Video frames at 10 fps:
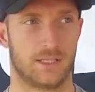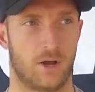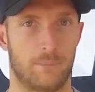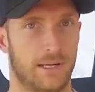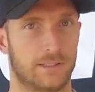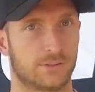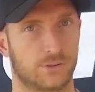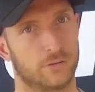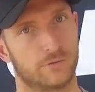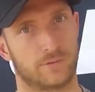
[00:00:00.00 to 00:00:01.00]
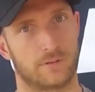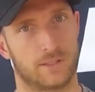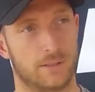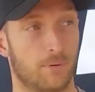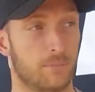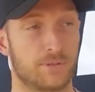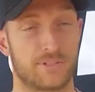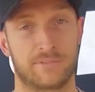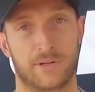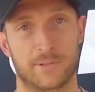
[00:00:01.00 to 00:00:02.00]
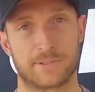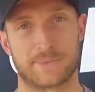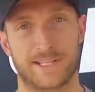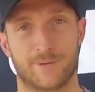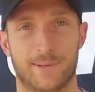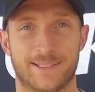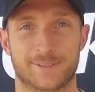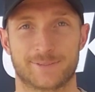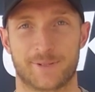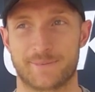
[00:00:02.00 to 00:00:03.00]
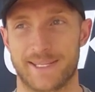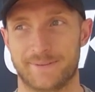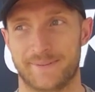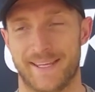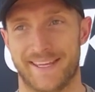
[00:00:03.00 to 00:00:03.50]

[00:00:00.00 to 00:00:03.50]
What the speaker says: I'm learning stuff, and he probably doesn't even notice himself. I'm learning stuff from him,